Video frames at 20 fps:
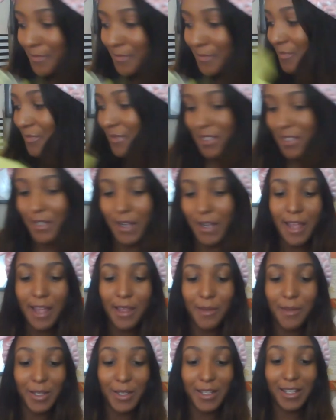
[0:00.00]
So I am
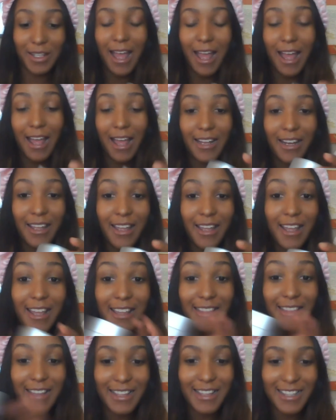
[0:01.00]
glad
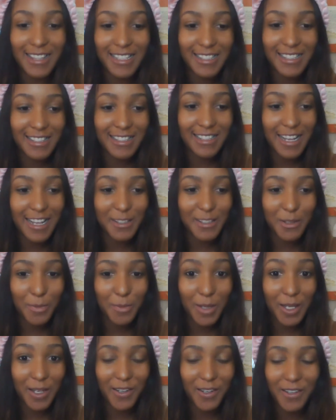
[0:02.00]
that this has
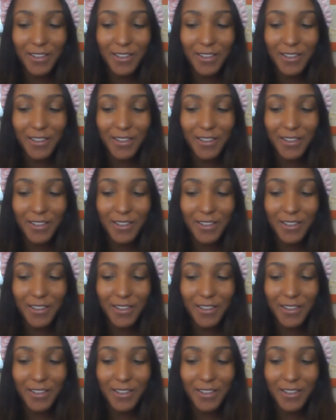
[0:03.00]
appeared.